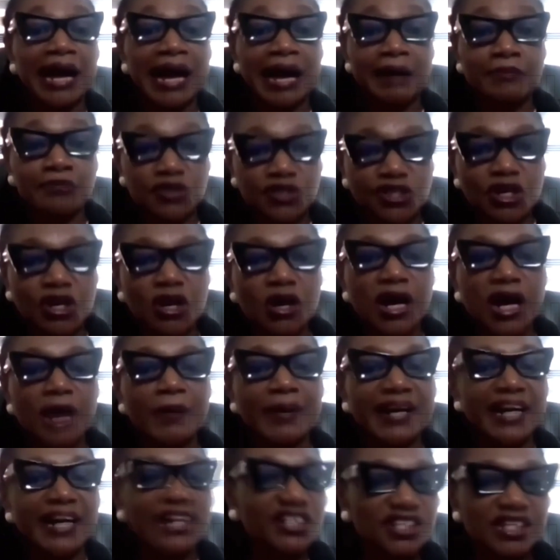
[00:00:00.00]
I'm sure
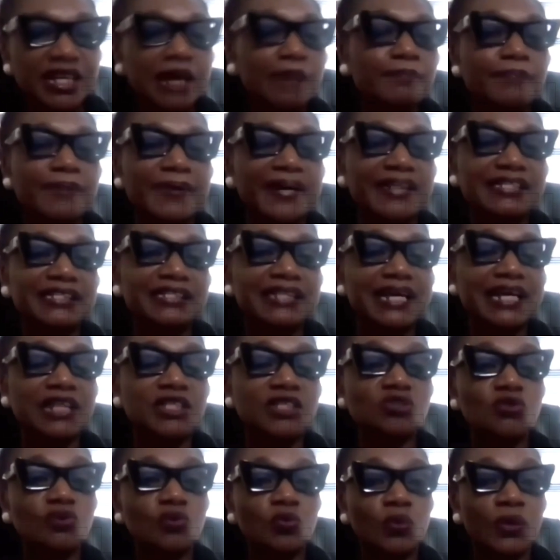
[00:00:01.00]
our national
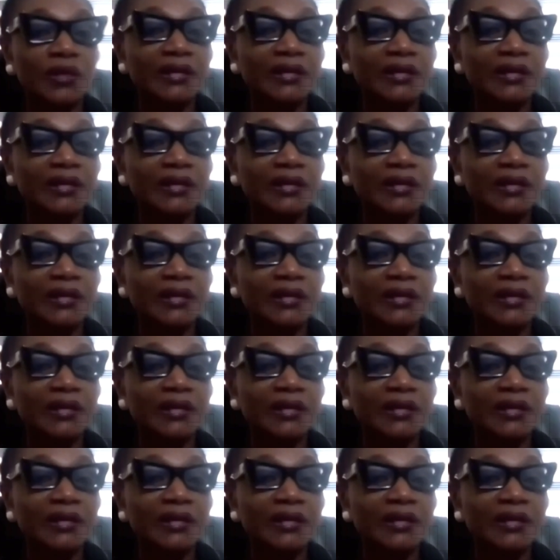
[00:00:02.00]
president